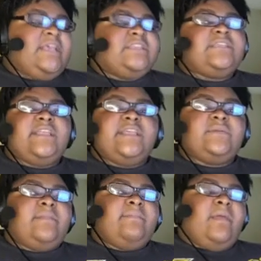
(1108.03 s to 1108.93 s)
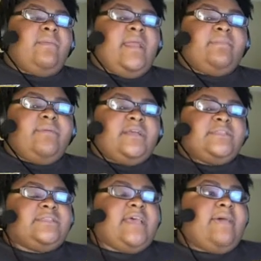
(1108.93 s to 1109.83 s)
So that's one of my writing
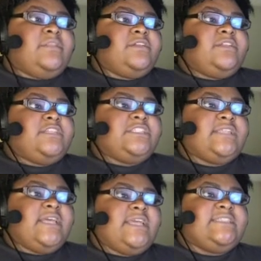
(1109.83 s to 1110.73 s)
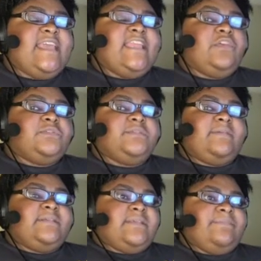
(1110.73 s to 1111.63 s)
processes. I'm literally just like can take notes
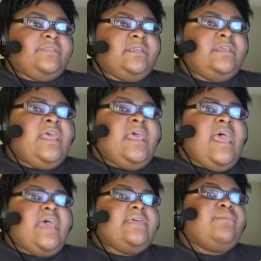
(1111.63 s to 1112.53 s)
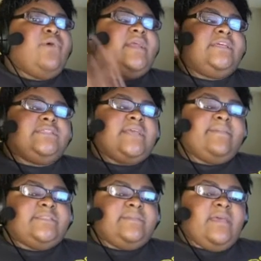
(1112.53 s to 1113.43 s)
about something, and then more ideas come
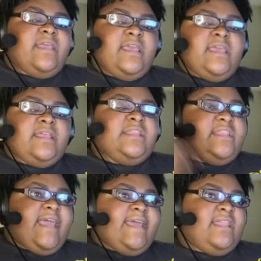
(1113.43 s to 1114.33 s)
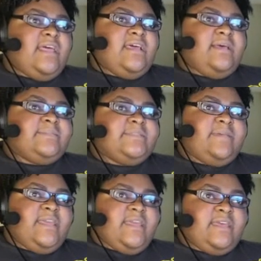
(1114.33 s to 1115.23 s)
into my head, and dialogue comes to
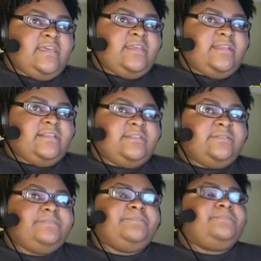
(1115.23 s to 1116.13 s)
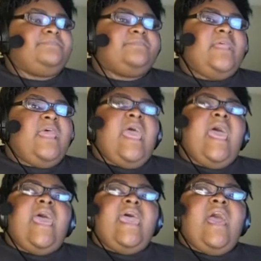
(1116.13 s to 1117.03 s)
my head.
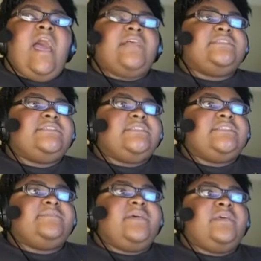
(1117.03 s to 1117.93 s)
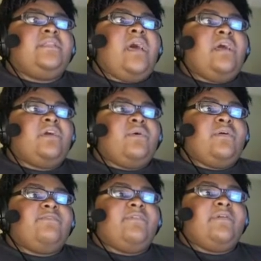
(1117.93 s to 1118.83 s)
And honestly, this has been
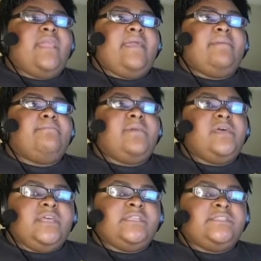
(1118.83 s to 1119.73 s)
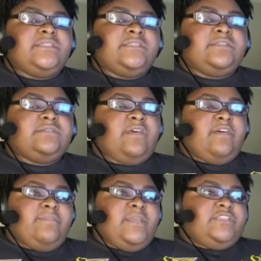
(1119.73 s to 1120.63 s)
ongoing for like months of
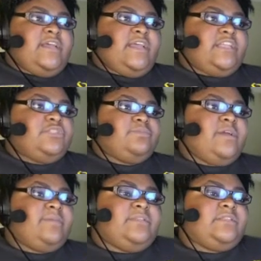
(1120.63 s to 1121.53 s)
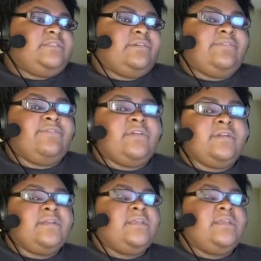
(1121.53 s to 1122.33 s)
me trying to prep this story for